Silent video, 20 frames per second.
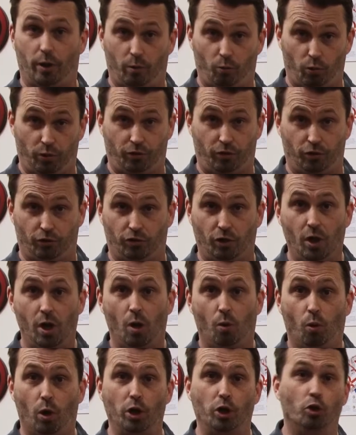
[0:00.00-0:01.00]
which is
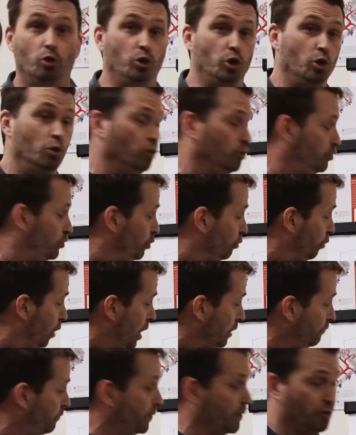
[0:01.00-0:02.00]
what you'll use to
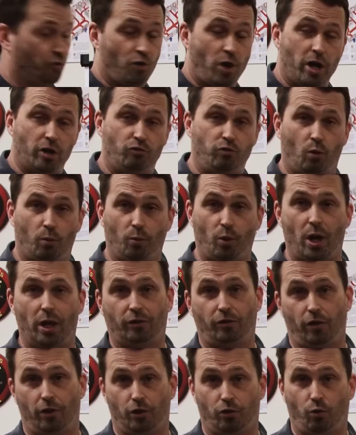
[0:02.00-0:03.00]
run from the transformer out
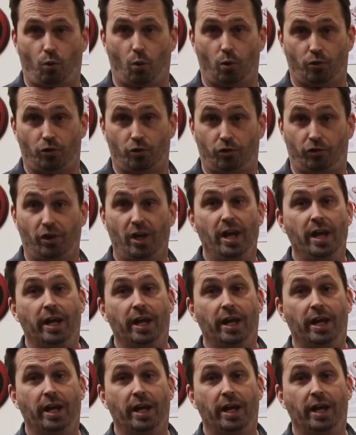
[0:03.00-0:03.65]
to the torches.